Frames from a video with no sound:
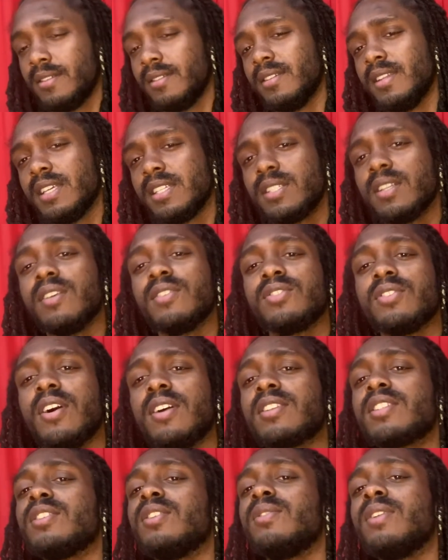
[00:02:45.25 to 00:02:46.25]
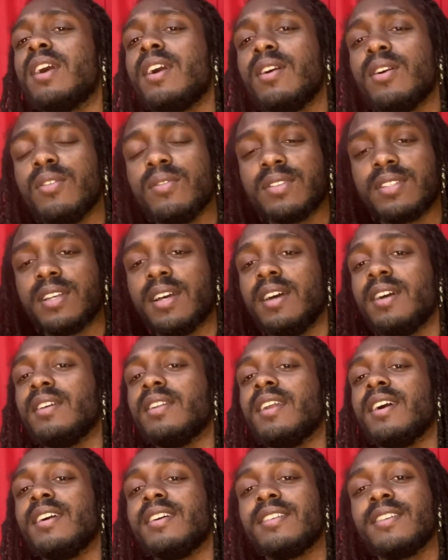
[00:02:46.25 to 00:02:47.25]
That stuff starts slow down over time.
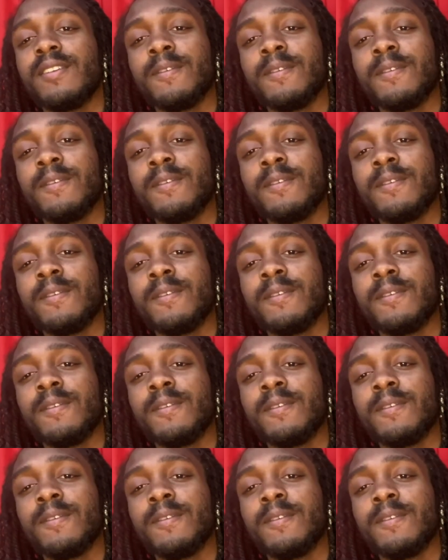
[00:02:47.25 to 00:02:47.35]
Like